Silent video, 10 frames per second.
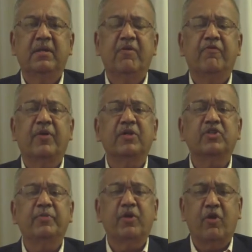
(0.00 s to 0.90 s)
for us
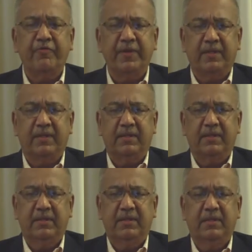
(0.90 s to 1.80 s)
to be confident
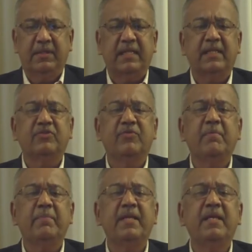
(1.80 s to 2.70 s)
that this will
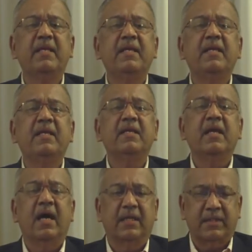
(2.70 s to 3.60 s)
be
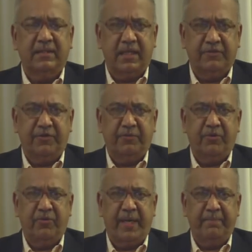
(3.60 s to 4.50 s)
a successful
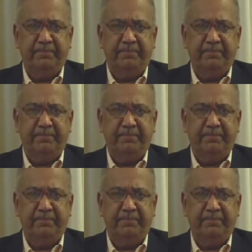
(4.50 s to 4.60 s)
program.